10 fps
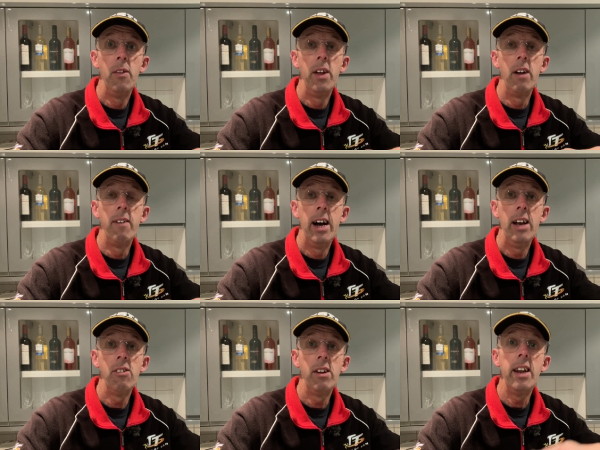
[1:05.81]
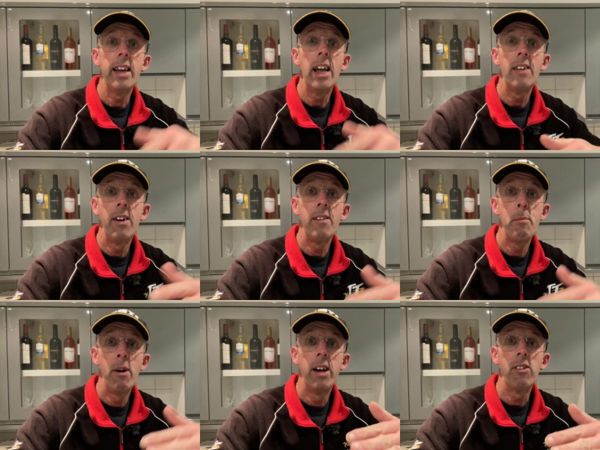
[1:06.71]
the horizon and you get a very
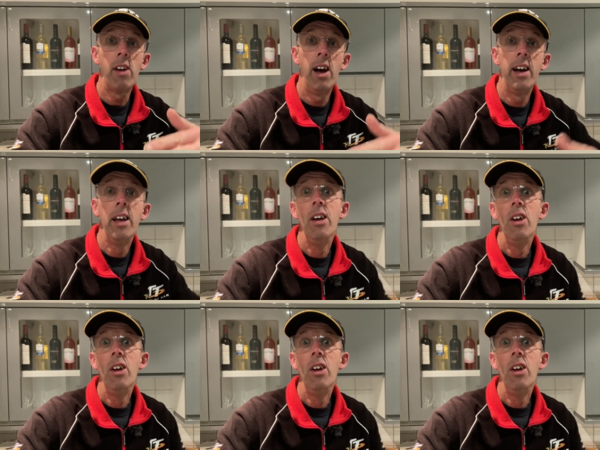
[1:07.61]
bright sky.